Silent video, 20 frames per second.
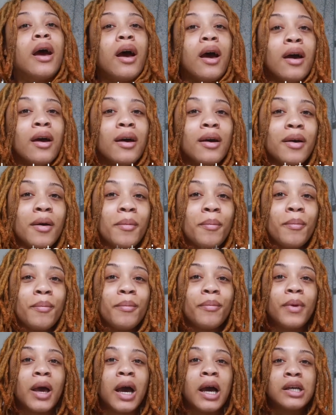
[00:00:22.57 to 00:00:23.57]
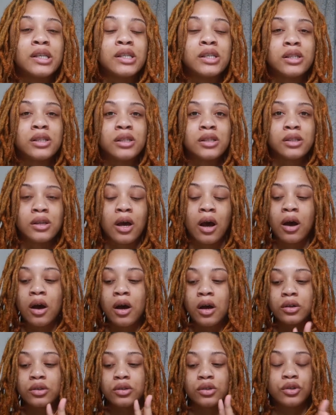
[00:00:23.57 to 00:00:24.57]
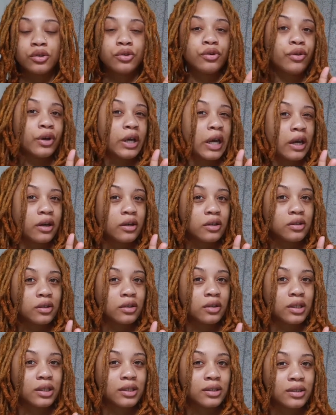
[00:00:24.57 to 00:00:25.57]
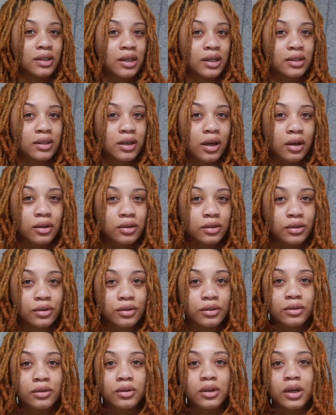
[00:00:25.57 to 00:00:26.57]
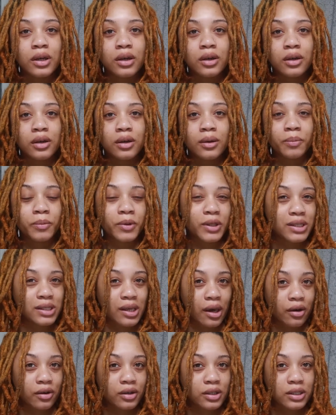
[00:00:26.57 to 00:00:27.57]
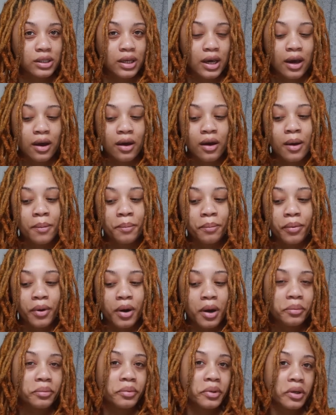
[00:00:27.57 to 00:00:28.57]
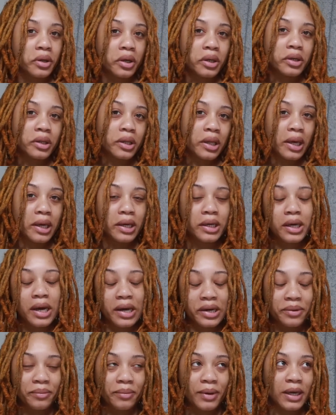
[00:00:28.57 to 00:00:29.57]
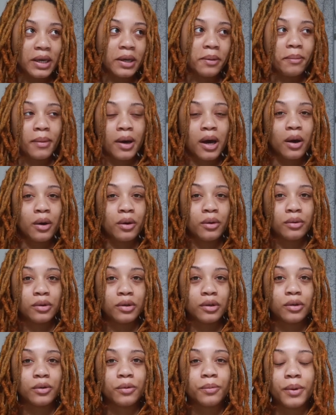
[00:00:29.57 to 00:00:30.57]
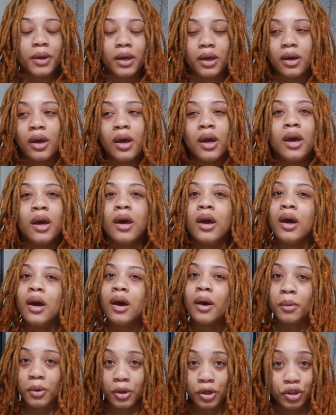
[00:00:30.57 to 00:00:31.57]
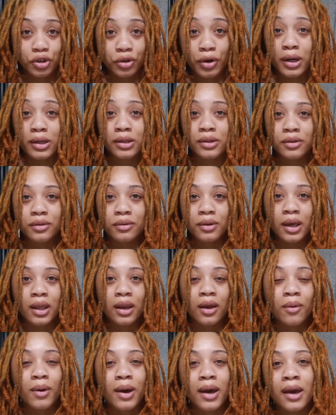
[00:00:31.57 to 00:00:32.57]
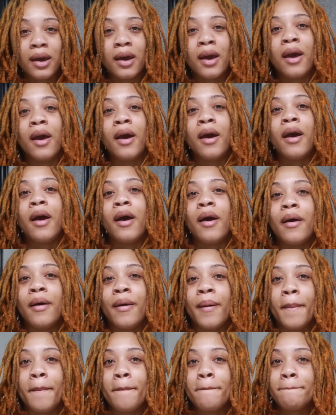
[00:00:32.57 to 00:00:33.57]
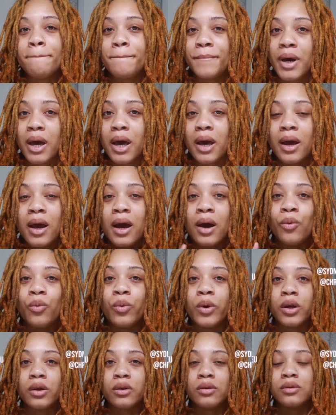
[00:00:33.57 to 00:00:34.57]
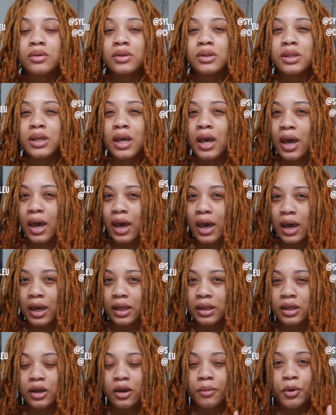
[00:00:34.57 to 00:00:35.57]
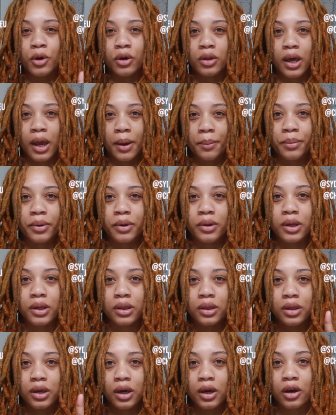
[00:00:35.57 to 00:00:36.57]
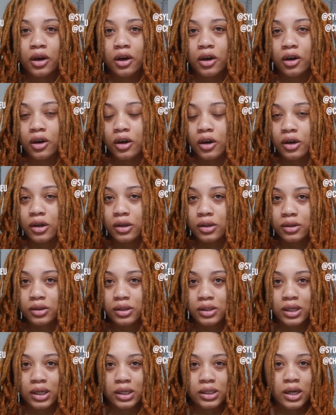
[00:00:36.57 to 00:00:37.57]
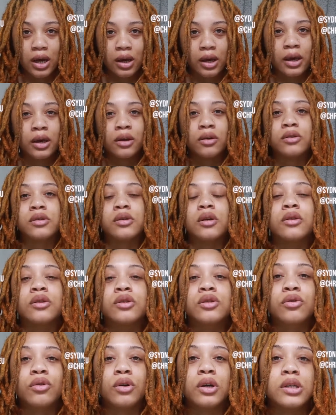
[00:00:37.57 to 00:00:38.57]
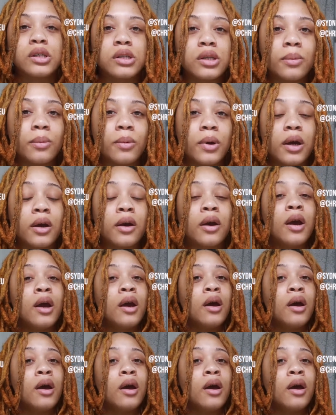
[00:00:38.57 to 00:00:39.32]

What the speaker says: I saw two creators on TikTok do this hairstyle. I'm probably gonna like kind of make it my own a little bit. I'm gonna try to anyway, but I will tag them or like put their TikTok handles on the screen somewhere.